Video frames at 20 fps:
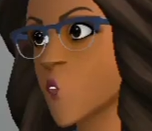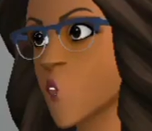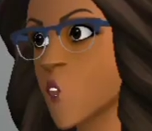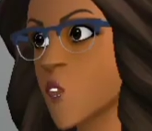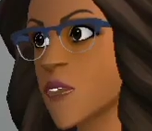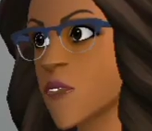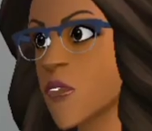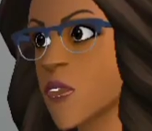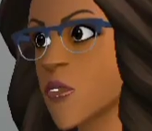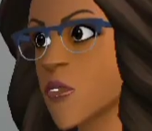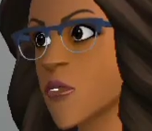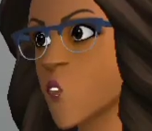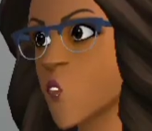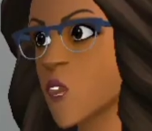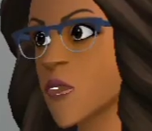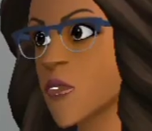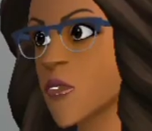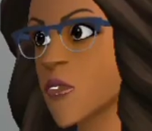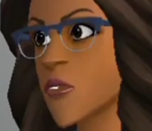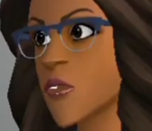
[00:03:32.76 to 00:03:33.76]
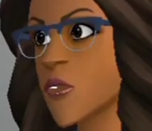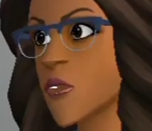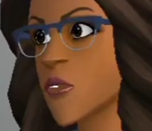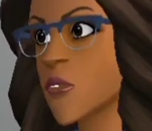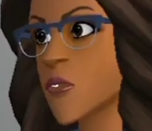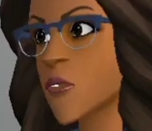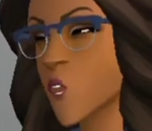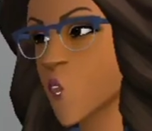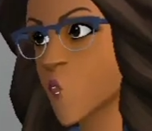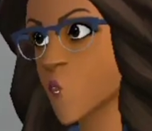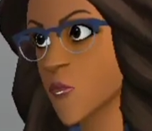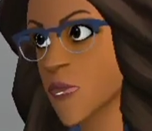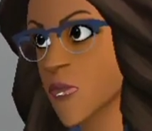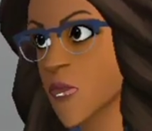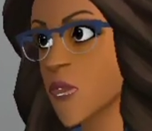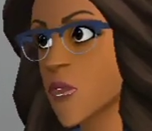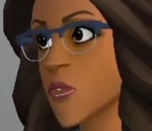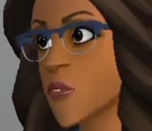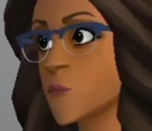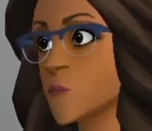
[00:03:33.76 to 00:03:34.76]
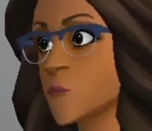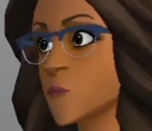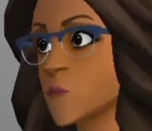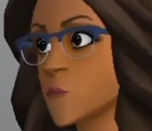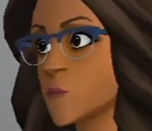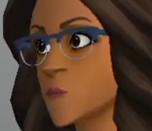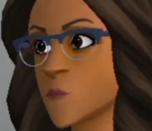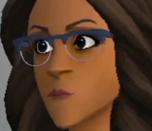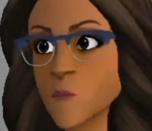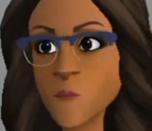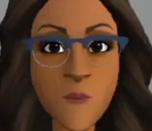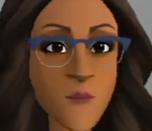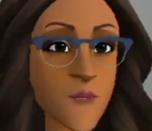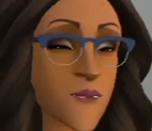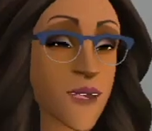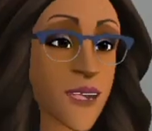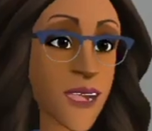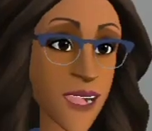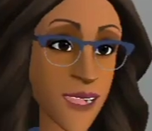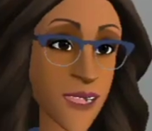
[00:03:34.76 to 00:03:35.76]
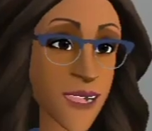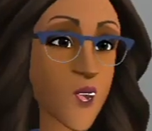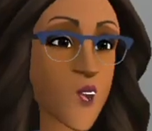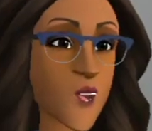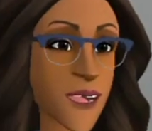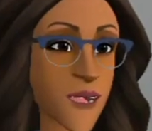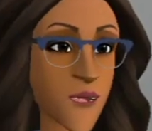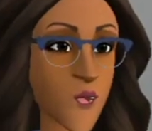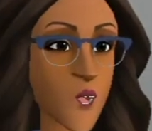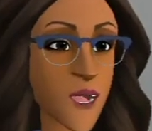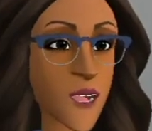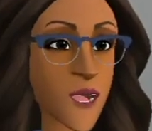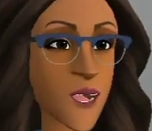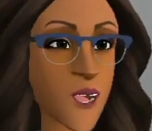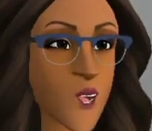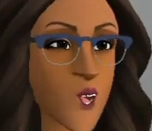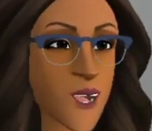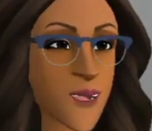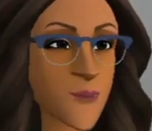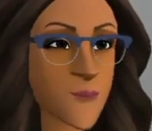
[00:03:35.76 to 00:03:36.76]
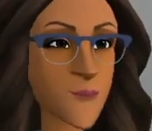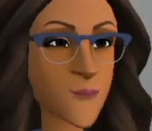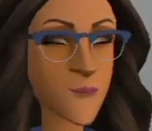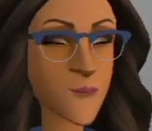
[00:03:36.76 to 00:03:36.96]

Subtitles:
All of these wicked things you're saying. I feel sorry for you.